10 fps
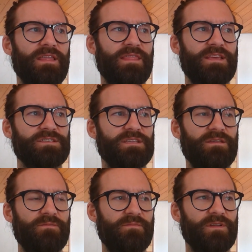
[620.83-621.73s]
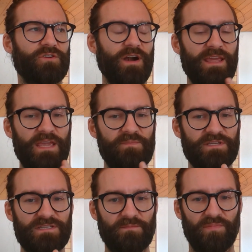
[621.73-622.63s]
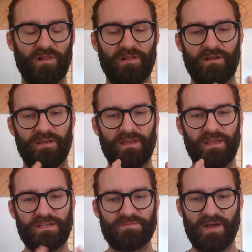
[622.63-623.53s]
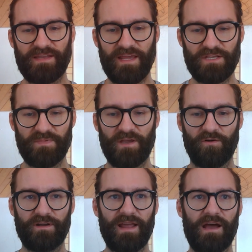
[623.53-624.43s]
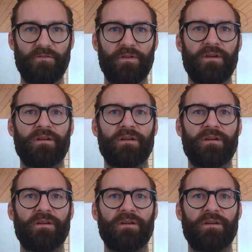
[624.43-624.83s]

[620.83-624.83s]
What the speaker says: just try to keep it simple. Is my THB going down?